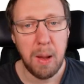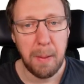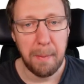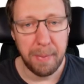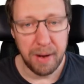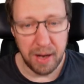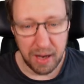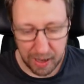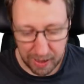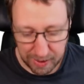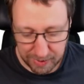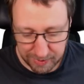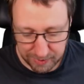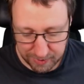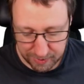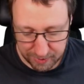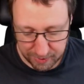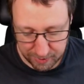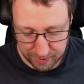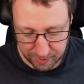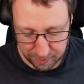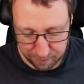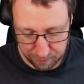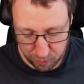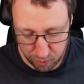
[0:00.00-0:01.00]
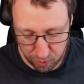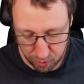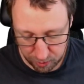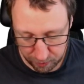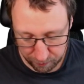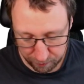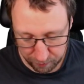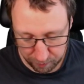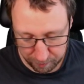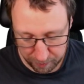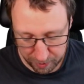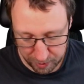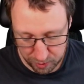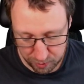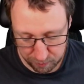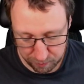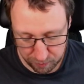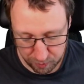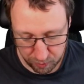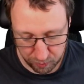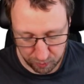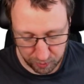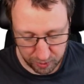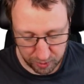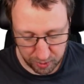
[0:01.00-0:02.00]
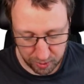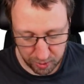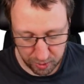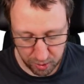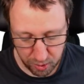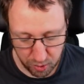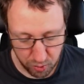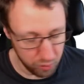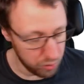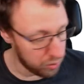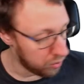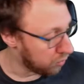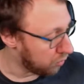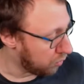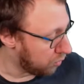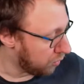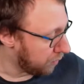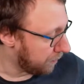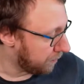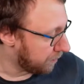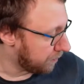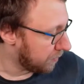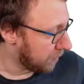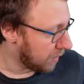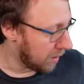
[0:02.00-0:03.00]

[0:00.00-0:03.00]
plus the mutual information between U2,